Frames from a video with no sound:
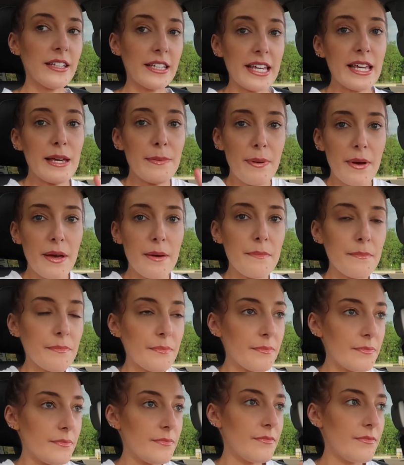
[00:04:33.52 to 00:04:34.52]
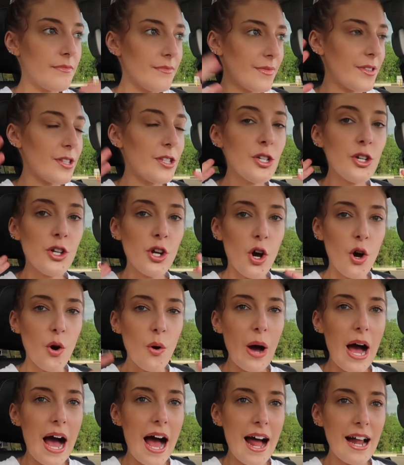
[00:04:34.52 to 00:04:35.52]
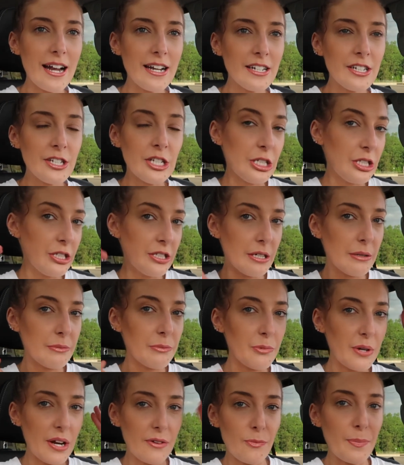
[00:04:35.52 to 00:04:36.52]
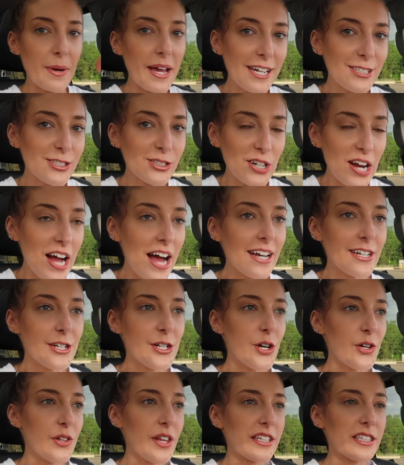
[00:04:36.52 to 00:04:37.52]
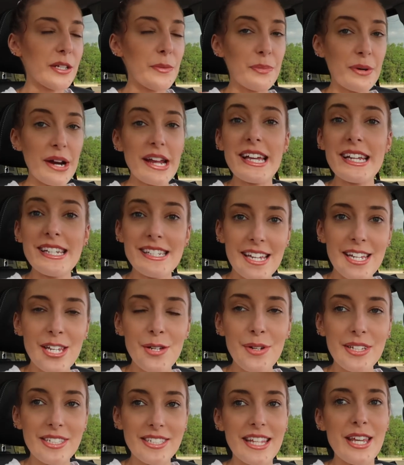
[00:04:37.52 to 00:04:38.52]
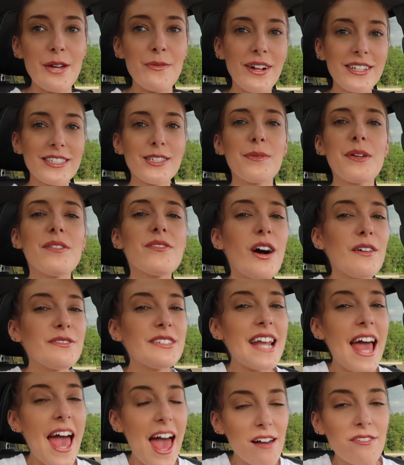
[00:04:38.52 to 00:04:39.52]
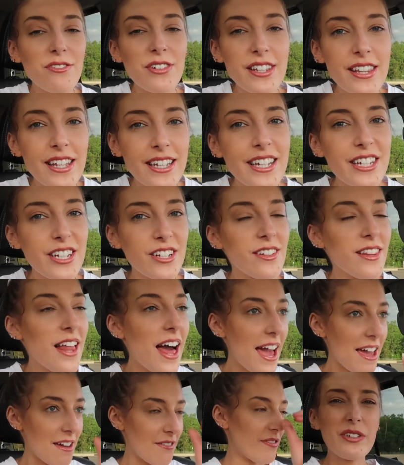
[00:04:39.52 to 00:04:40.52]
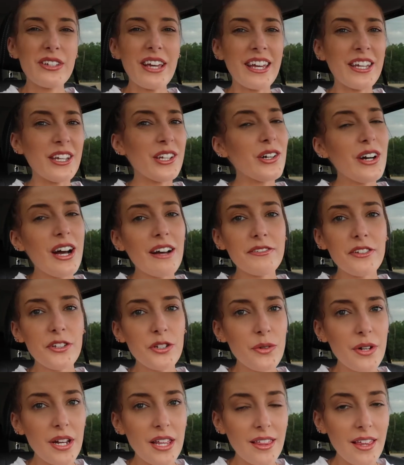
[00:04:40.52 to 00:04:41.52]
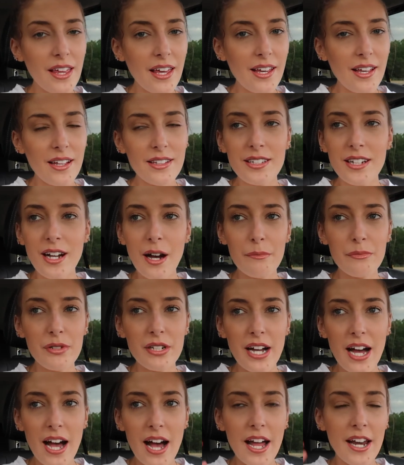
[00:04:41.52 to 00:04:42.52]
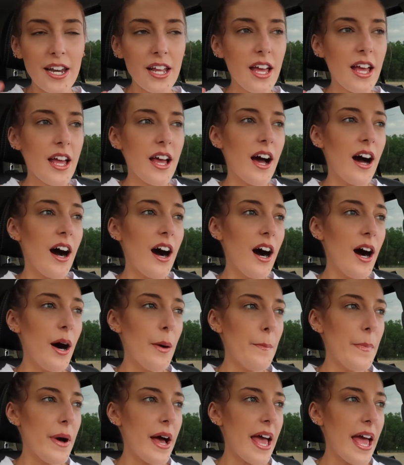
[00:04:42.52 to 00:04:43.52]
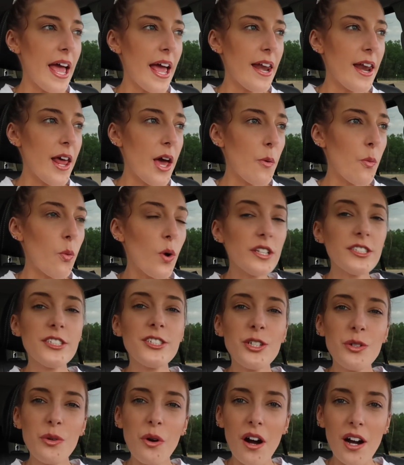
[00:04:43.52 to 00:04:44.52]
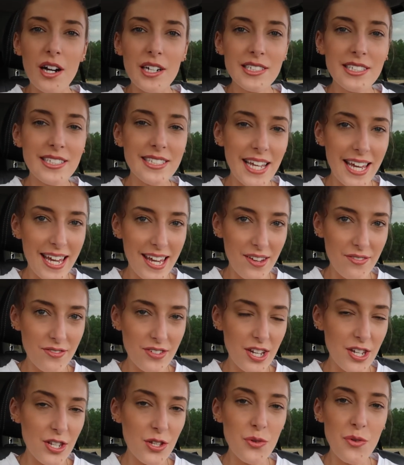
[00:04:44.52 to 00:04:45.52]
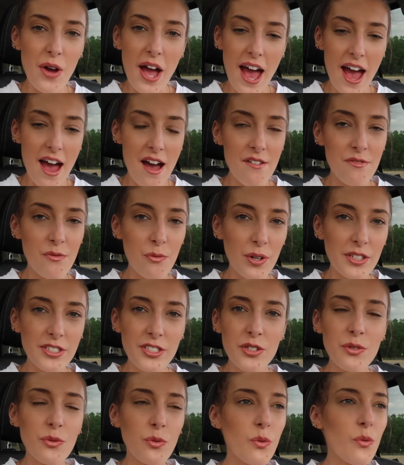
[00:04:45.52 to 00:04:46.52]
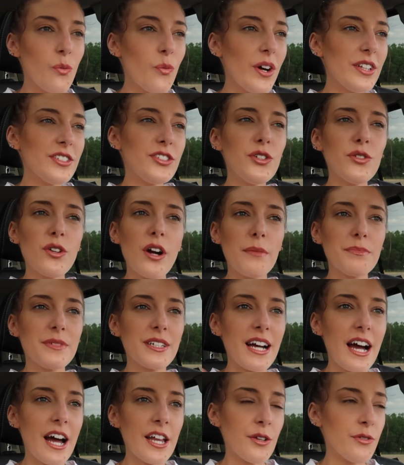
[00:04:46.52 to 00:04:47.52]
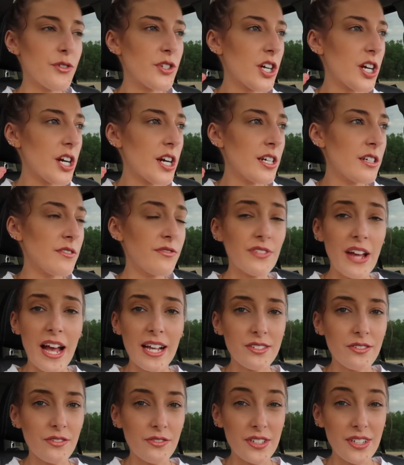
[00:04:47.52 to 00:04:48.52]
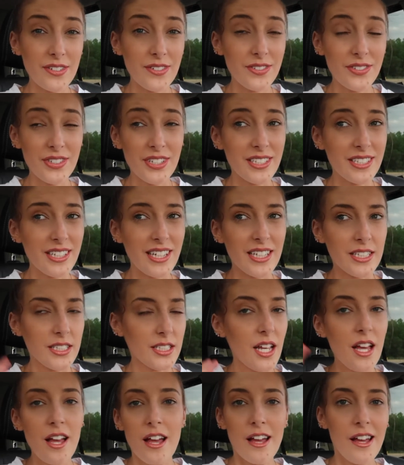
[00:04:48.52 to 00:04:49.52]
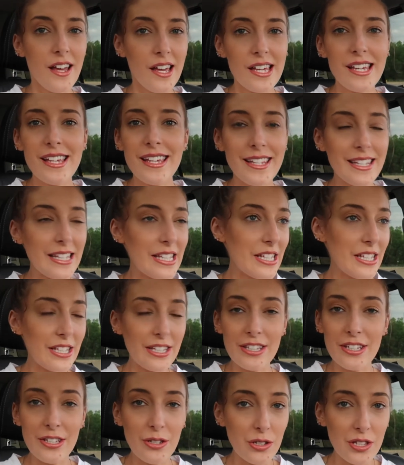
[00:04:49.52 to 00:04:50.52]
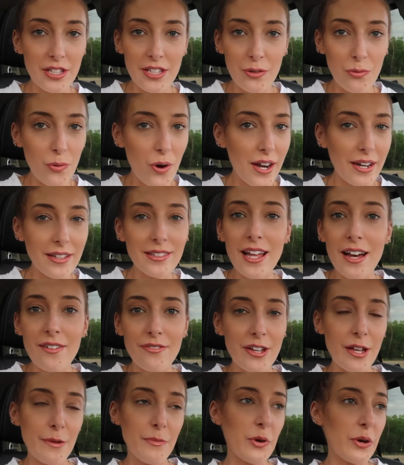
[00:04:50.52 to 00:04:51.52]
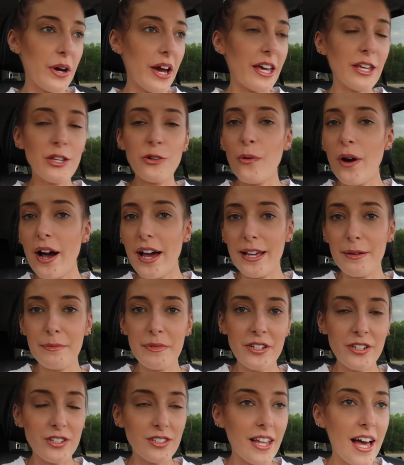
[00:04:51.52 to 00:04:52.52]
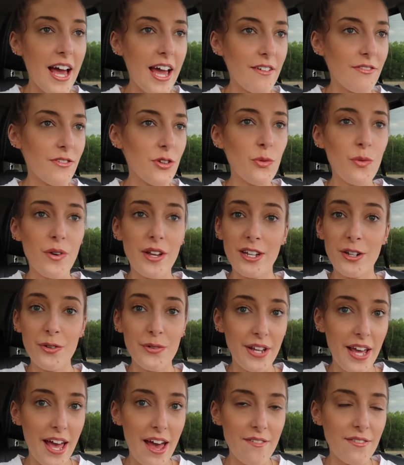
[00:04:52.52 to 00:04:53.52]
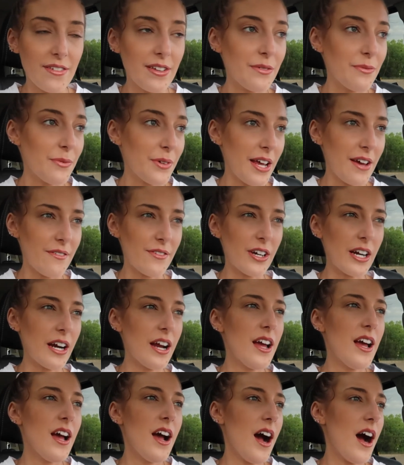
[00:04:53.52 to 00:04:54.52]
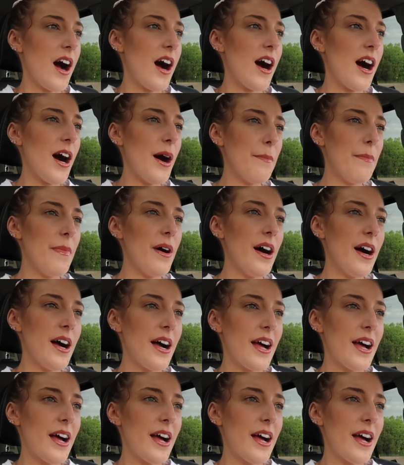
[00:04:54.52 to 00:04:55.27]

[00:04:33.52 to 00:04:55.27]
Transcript: keep him, you know, on the whatever page you're on, you know, like to pray continuously. He wants to be involved in everything in your life. So yeah, you don't have to do anything to come to God. Um, and once you are saved and you have once you once you come to God, you turn, ask for forgiveness for your sins you you want to love him okay you want him in your life you want to go to heaven whatever um,